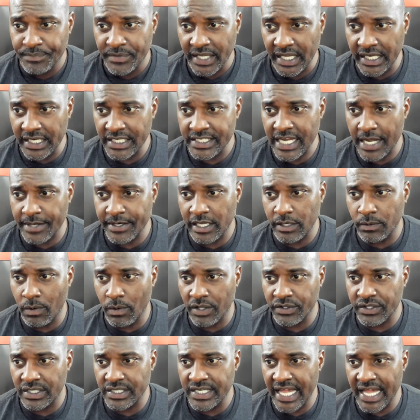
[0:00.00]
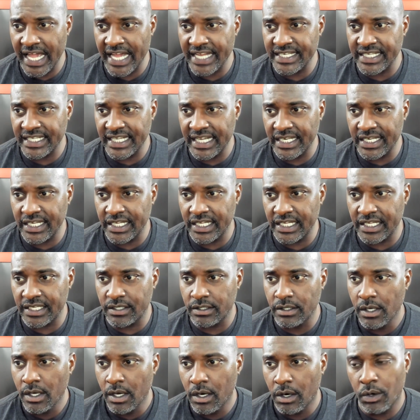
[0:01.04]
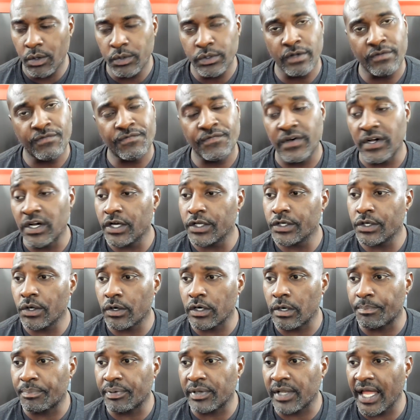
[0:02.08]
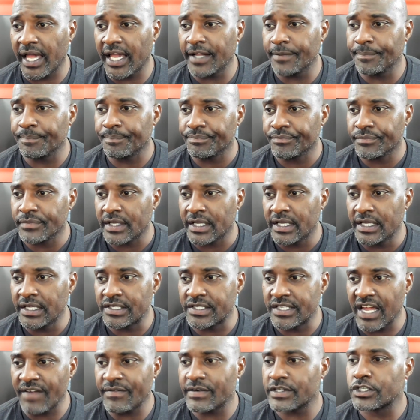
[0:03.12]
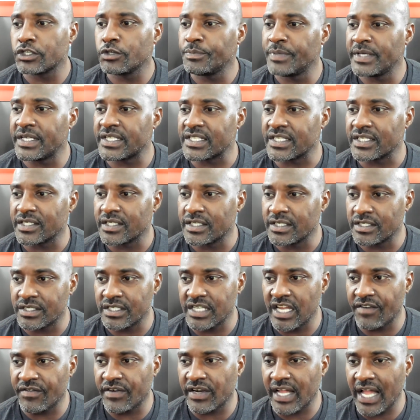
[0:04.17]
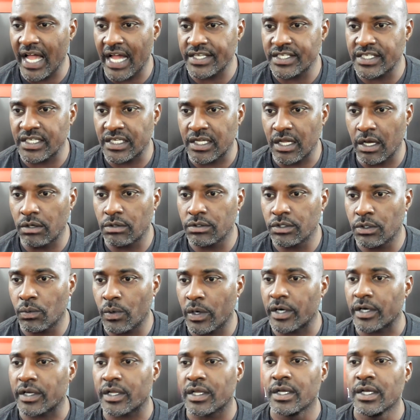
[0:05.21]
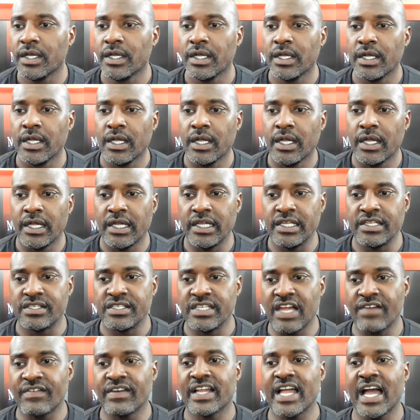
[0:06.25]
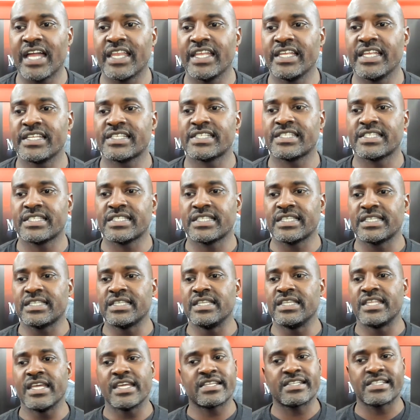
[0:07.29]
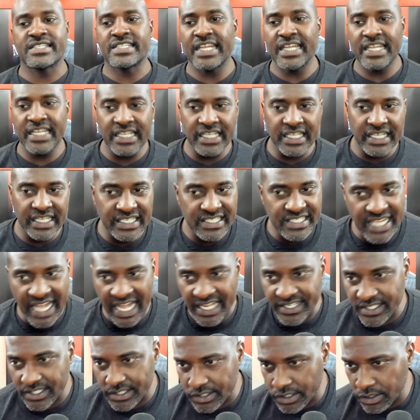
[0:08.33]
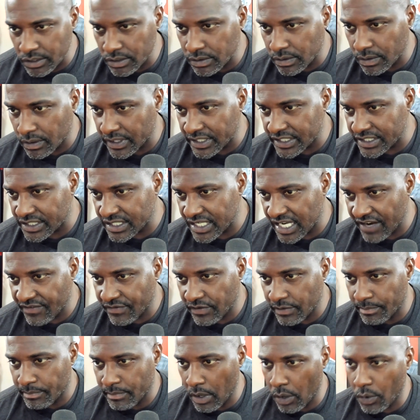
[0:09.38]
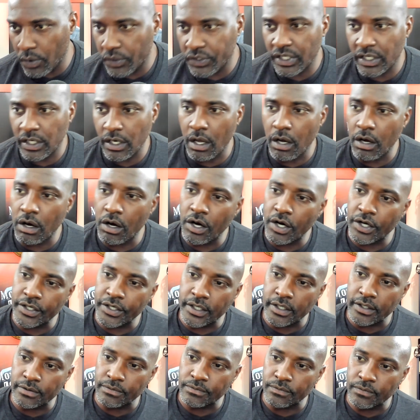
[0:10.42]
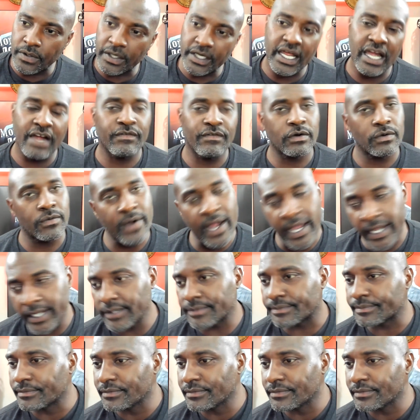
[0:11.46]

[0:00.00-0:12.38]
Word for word: Anytime they want the dad to get in on the fun or the play, he's never too busy. He's never got to go to work. He's never got his this thing he's got to do, or he's never mowing the lawn and whatever, right?